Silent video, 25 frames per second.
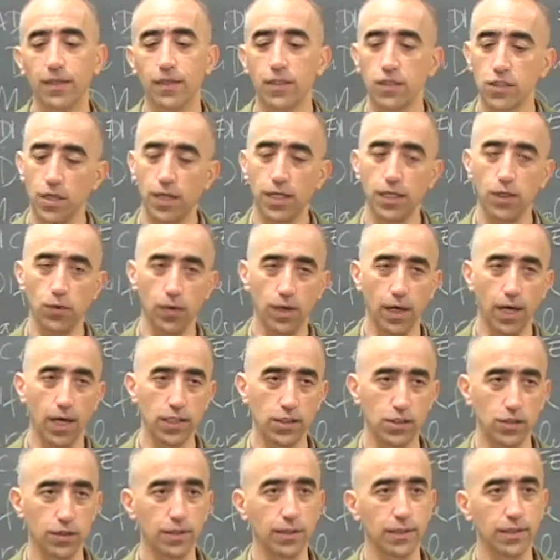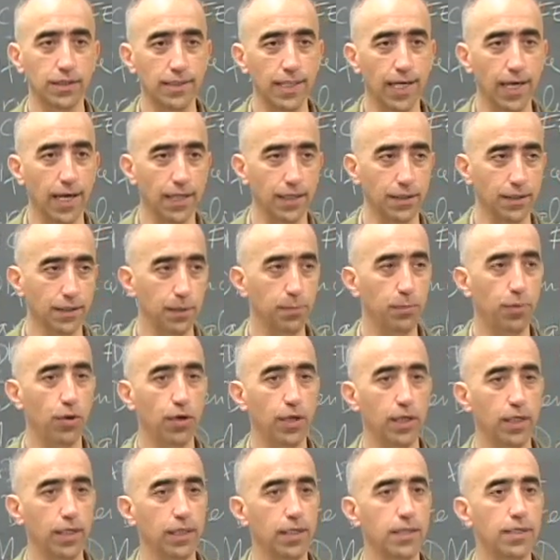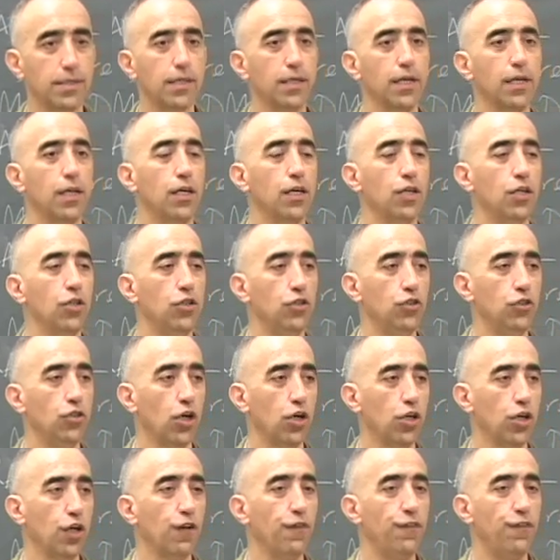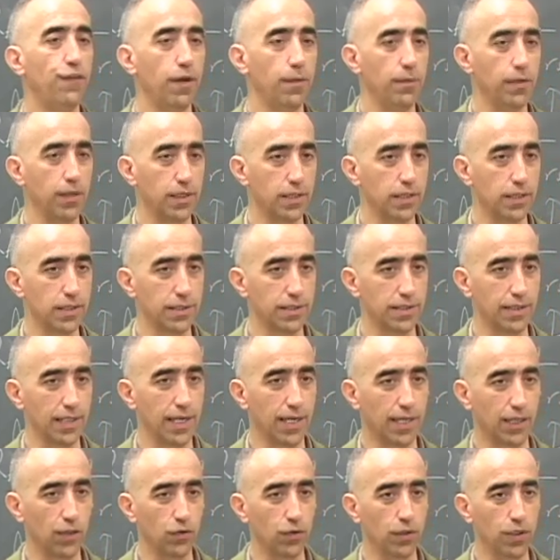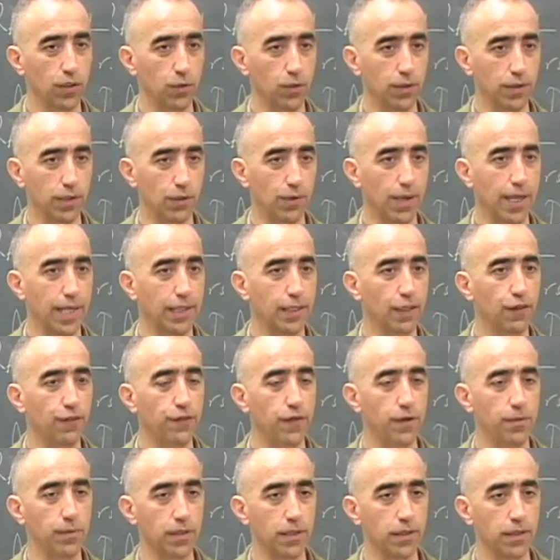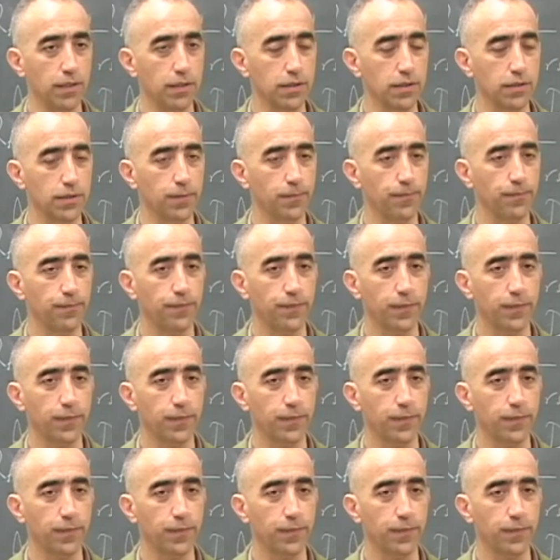So, anyway, as you can tell, the point is not all feminists agree with the radical feminists.